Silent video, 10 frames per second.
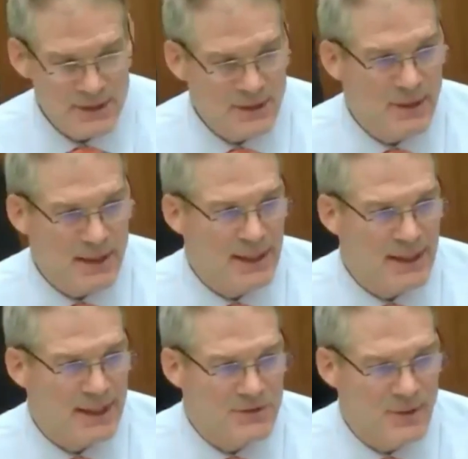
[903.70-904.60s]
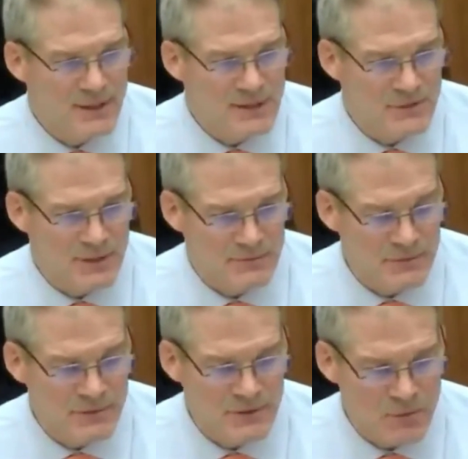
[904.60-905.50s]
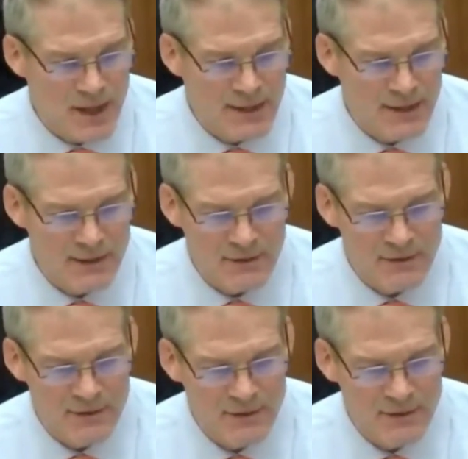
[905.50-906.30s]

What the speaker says: We did go back, and I got the transcript right here.